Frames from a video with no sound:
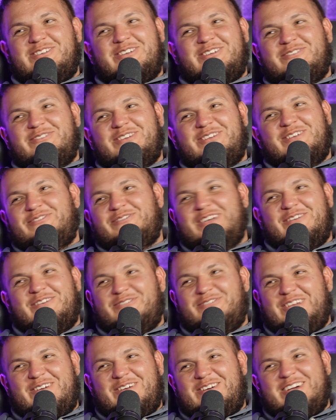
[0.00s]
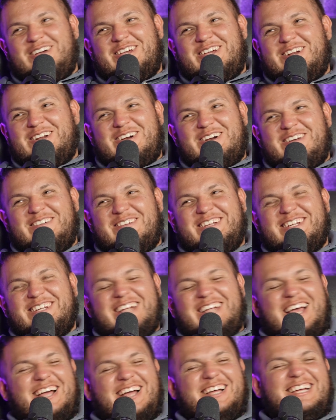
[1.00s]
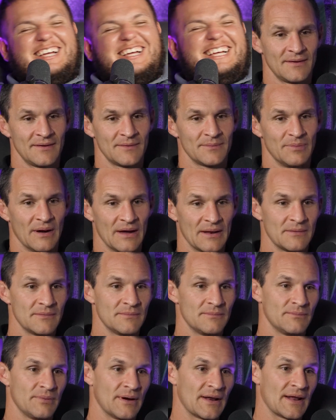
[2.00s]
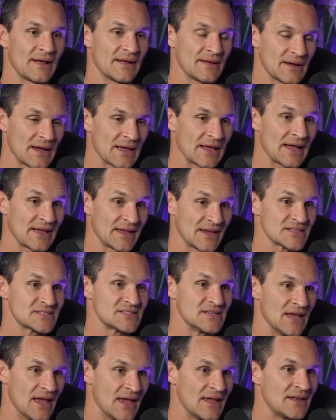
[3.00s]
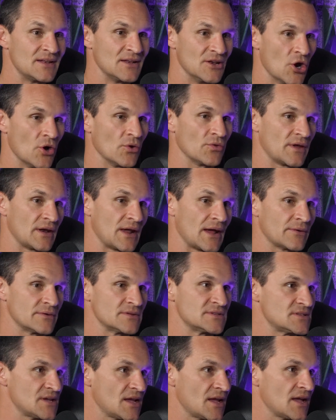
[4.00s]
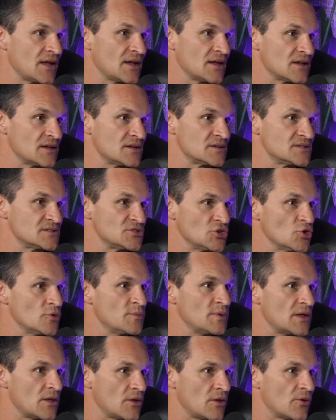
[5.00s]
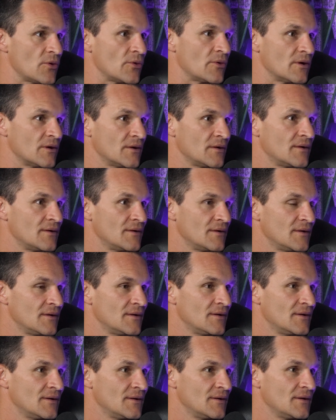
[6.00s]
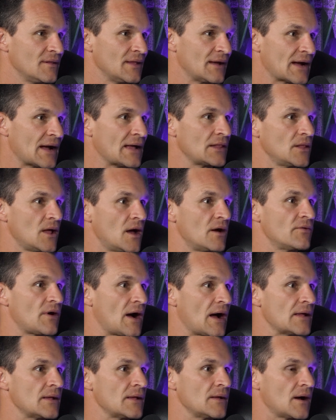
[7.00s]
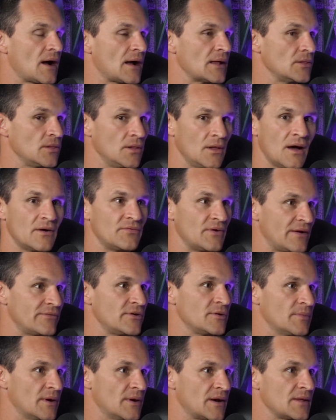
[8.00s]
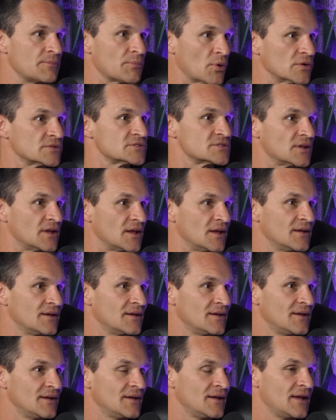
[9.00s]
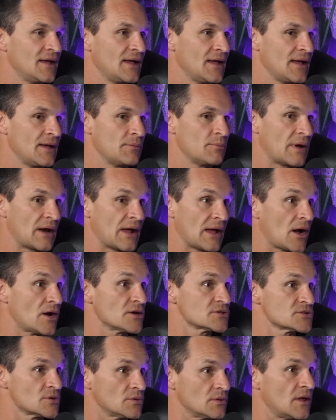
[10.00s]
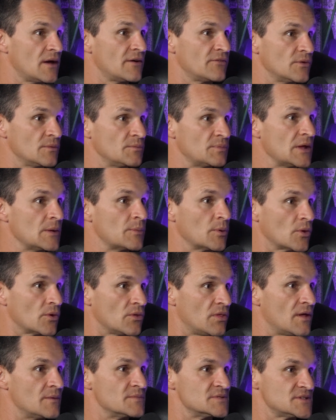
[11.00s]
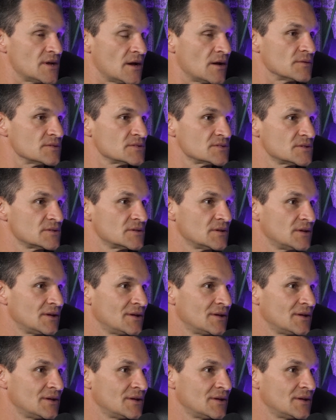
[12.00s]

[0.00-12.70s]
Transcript: They can skip this episode if they want. Yeah. But I guess the end note that I would say is you be you. Like I love everybody personally, but I also love when people are themselves.